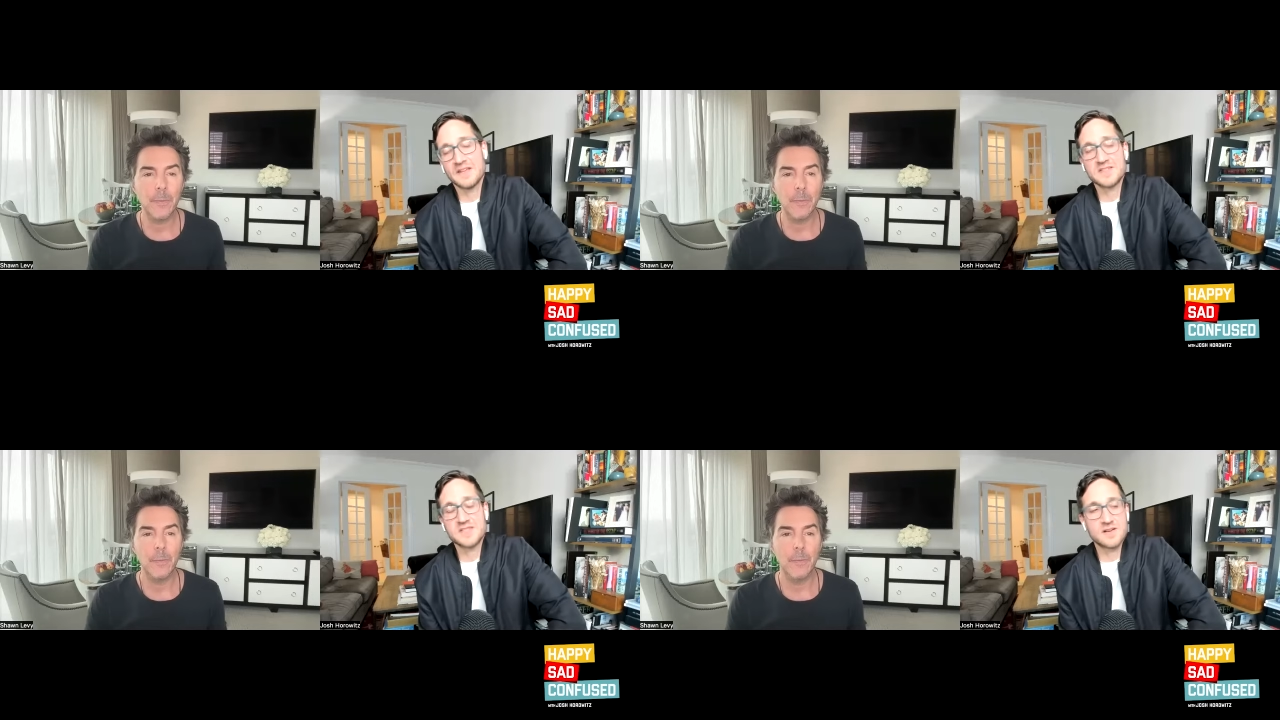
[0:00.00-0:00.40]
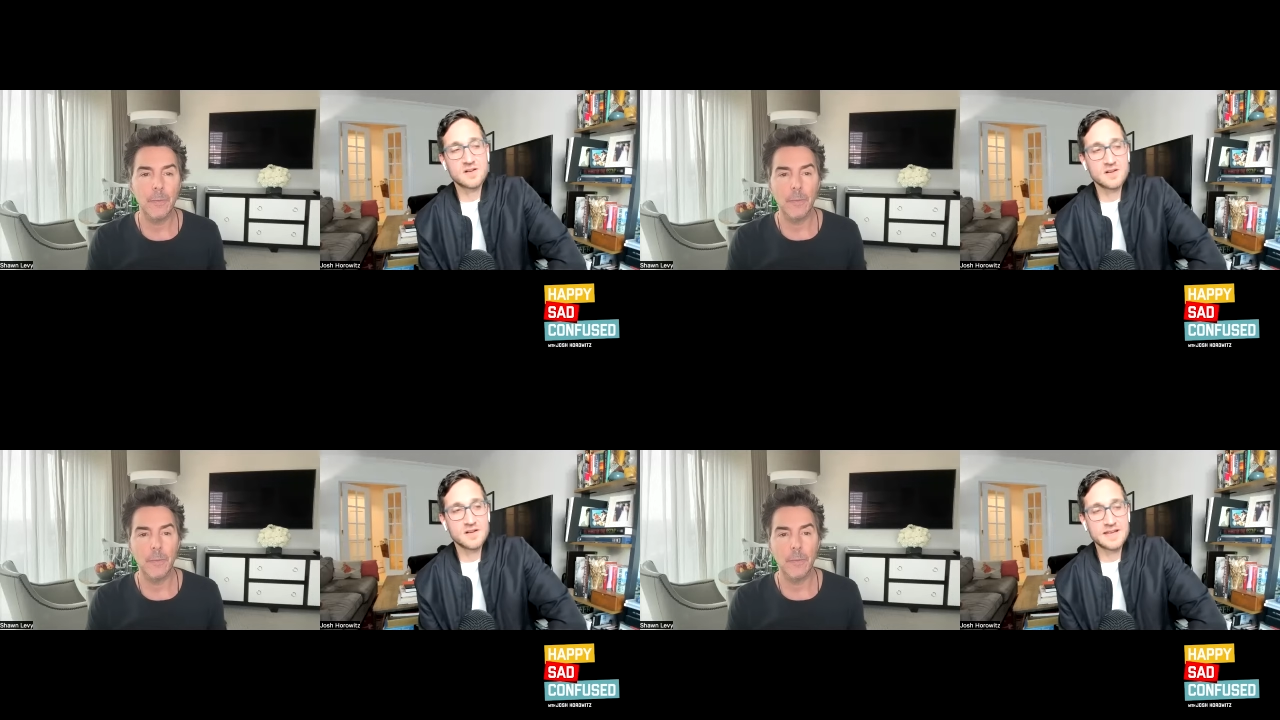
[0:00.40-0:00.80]
Speaker 1: Is
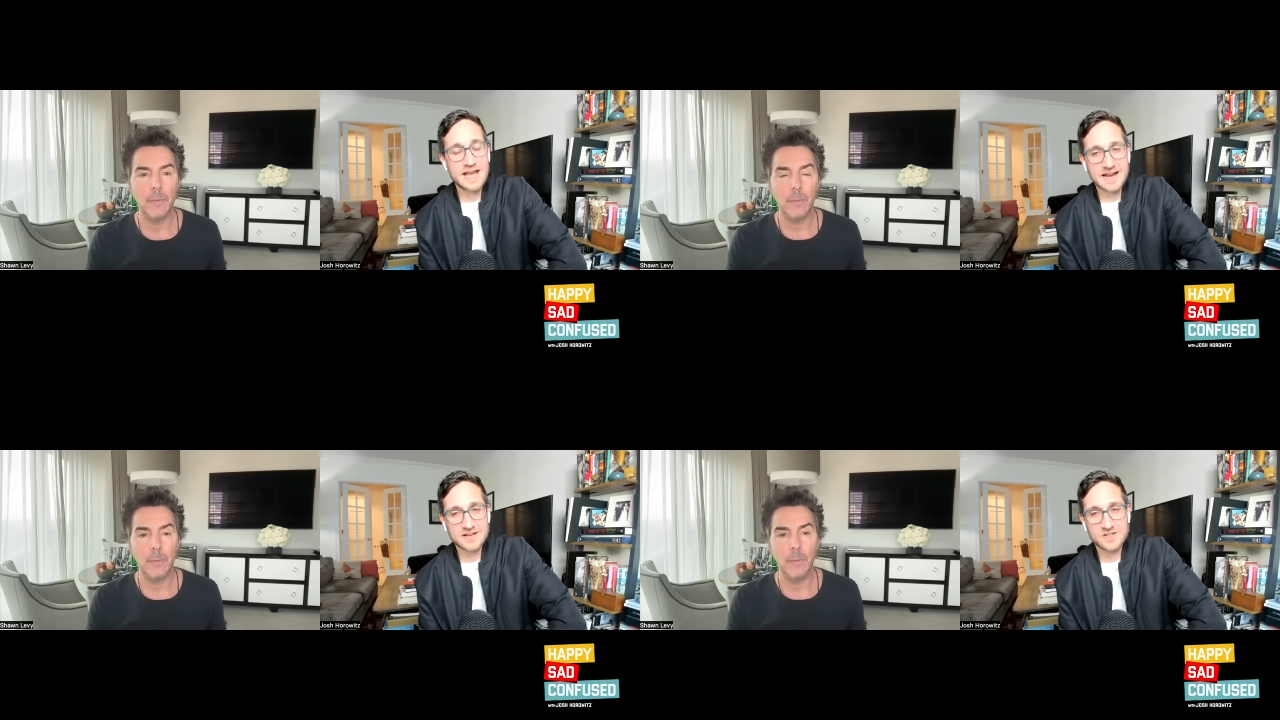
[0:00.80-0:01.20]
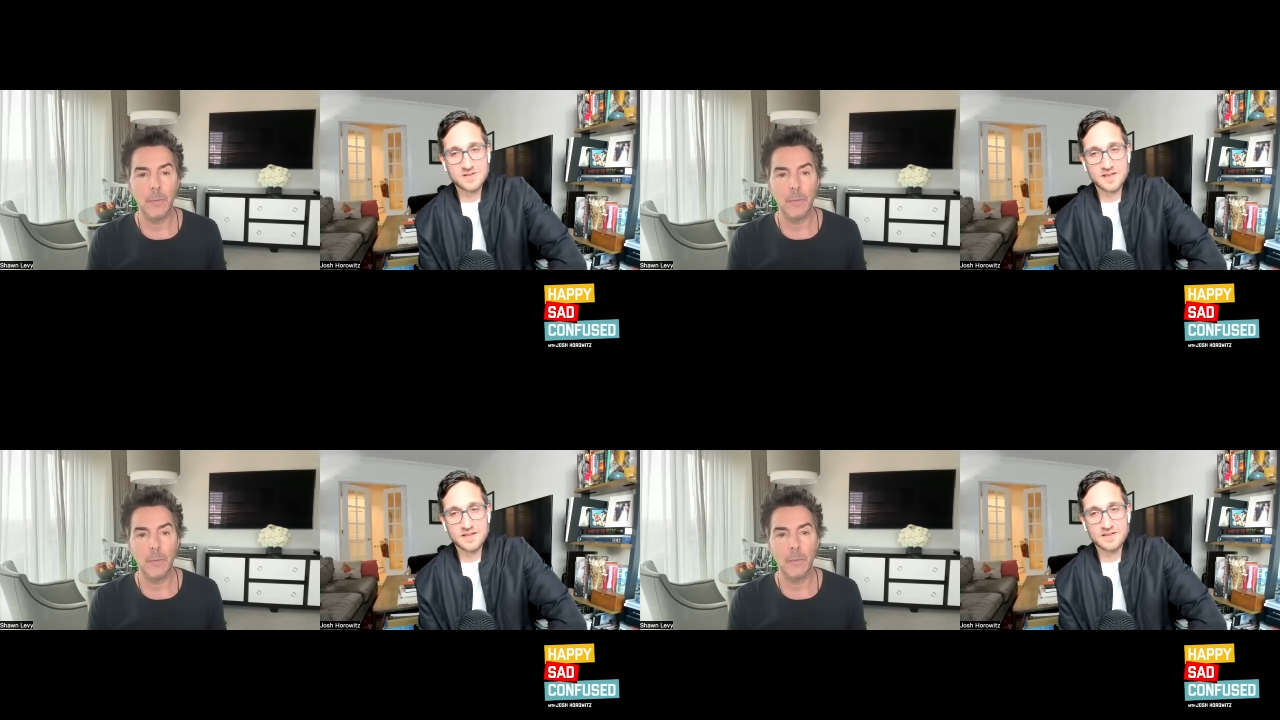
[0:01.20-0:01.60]
there an
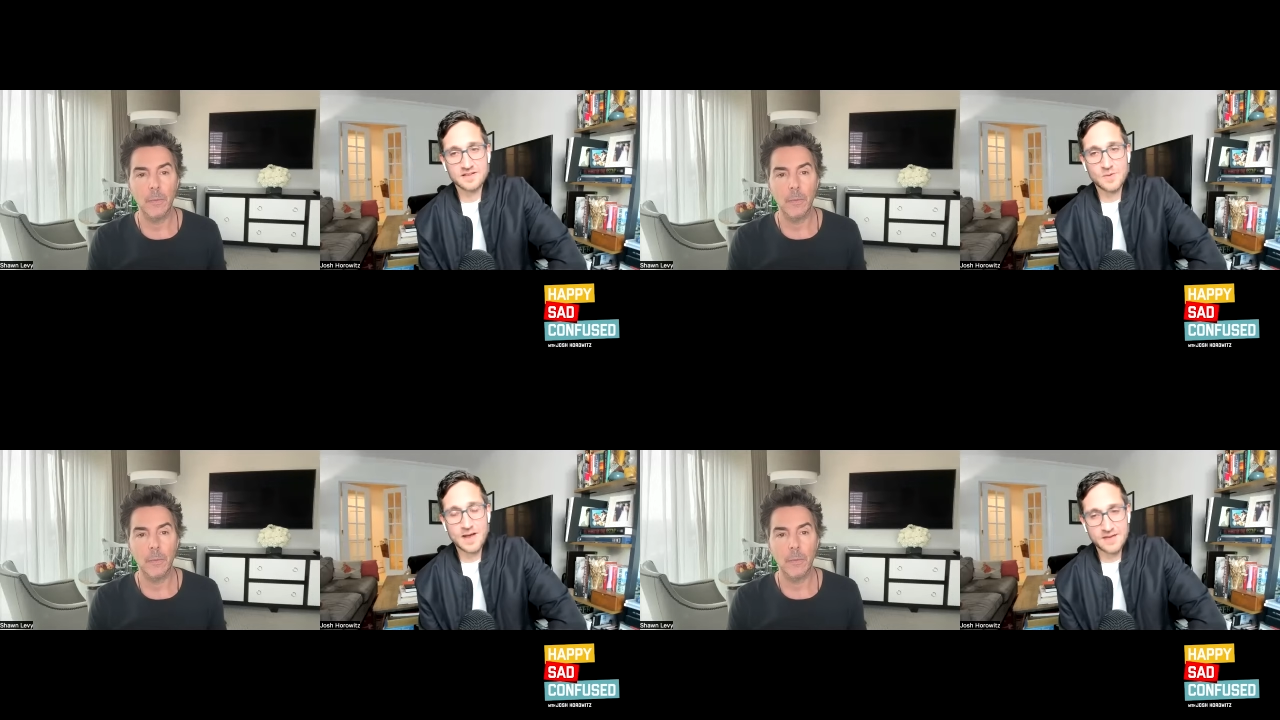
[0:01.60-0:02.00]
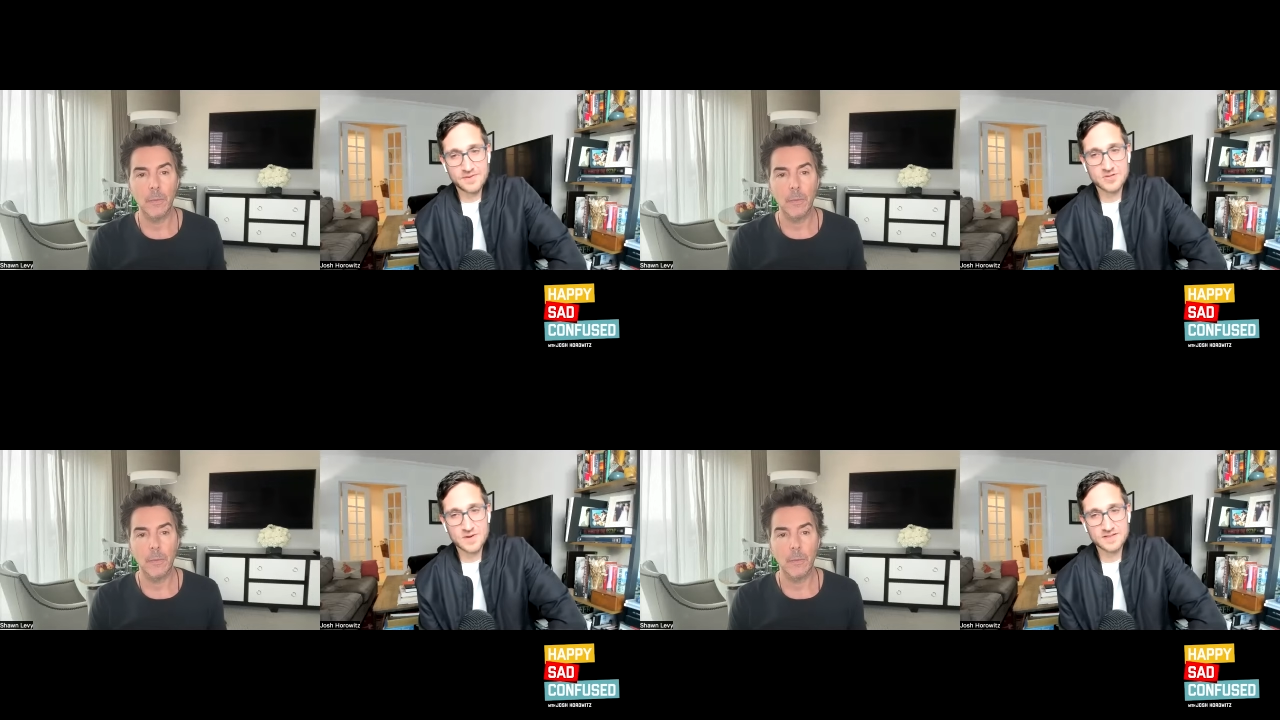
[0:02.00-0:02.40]
actor that you
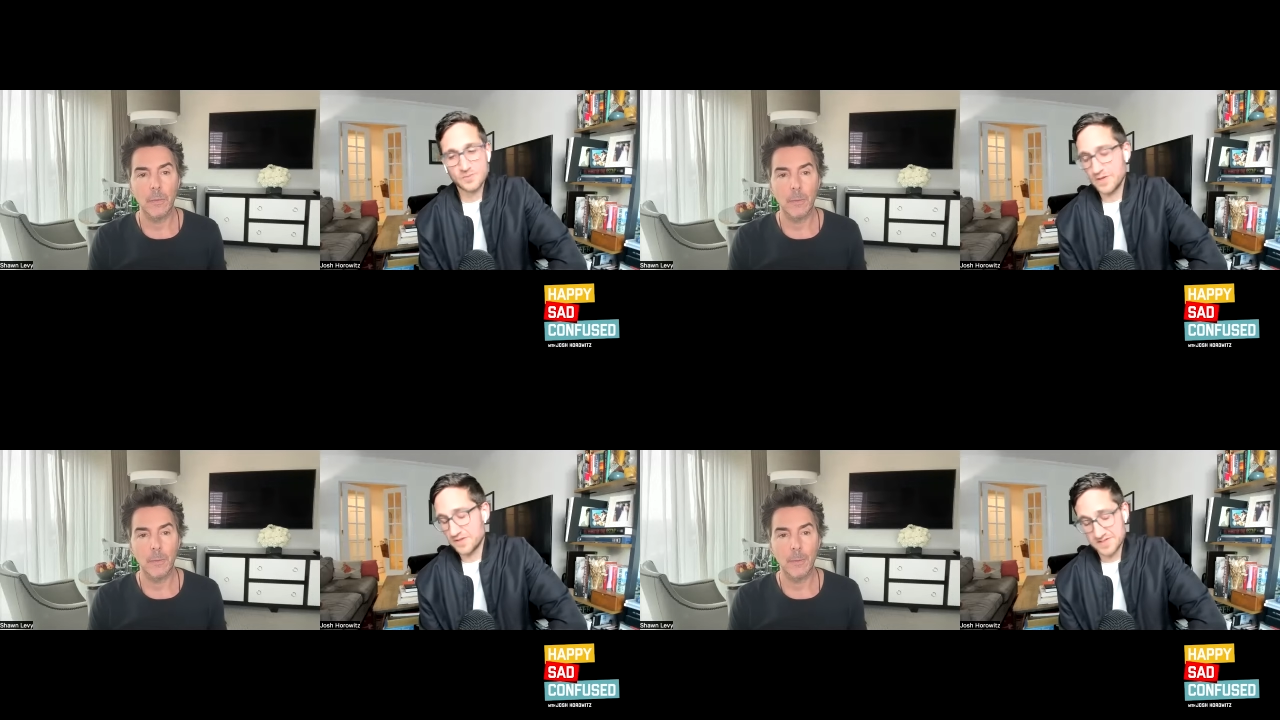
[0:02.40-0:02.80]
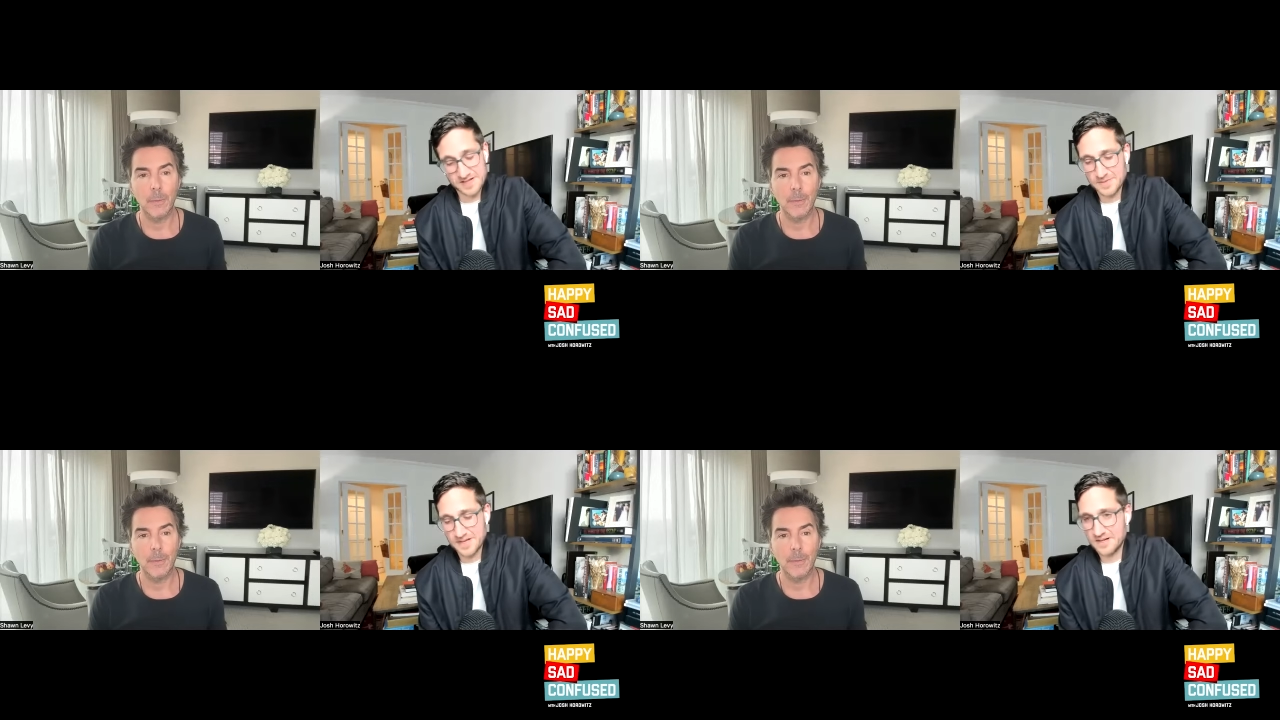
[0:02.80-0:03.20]
haven't directed, whether it's
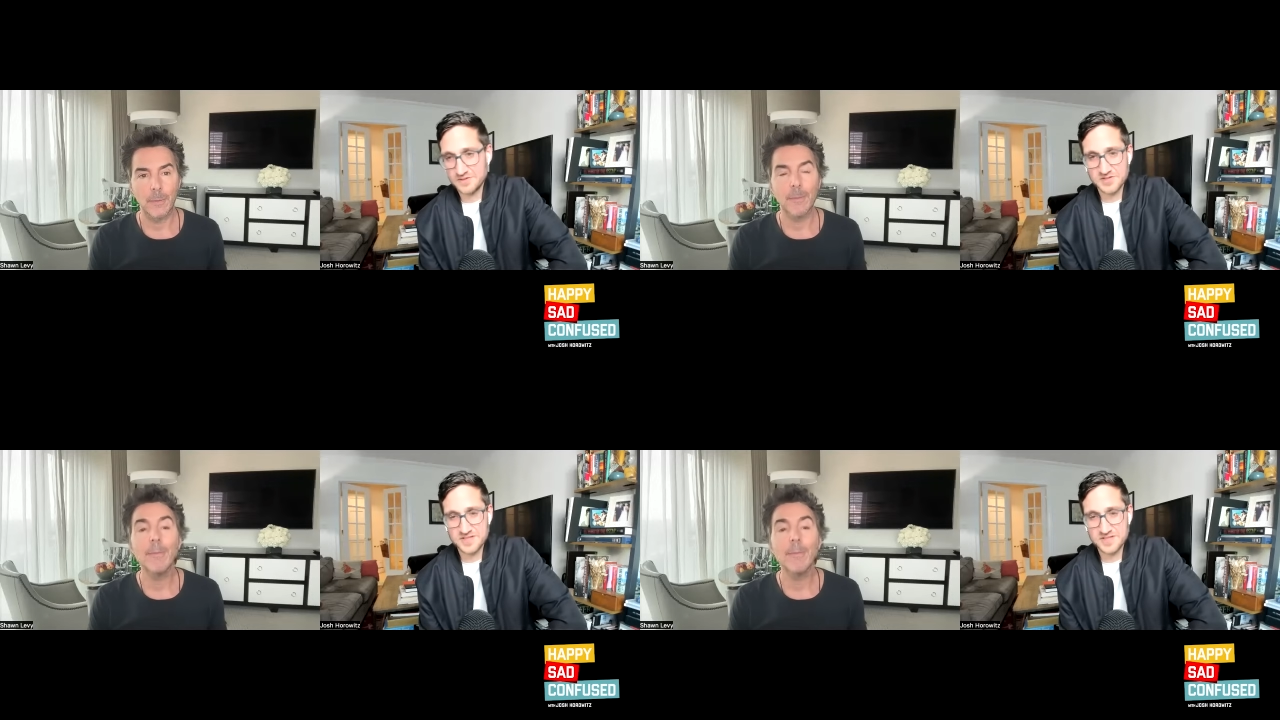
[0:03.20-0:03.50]
Tom Holland or